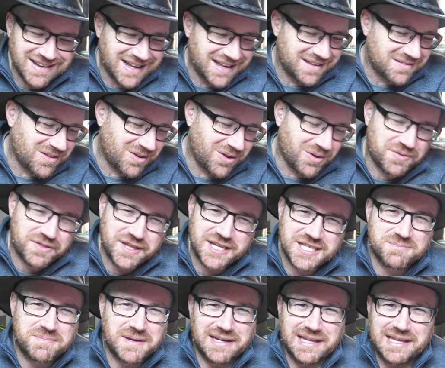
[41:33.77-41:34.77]
All
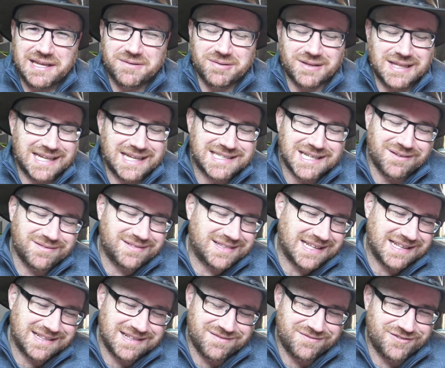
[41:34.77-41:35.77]
things being equal, I don't
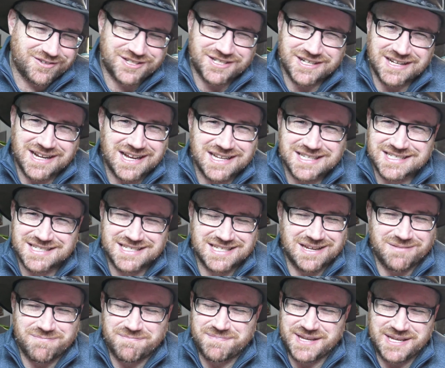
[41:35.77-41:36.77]
think that Russia has
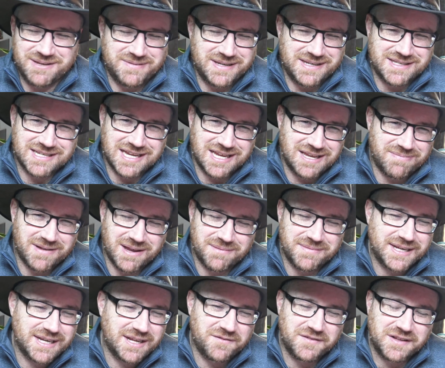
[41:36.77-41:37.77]
a PP tape. I
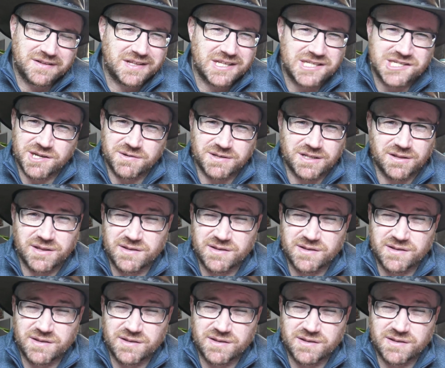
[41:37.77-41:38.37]
mean, even if they do, I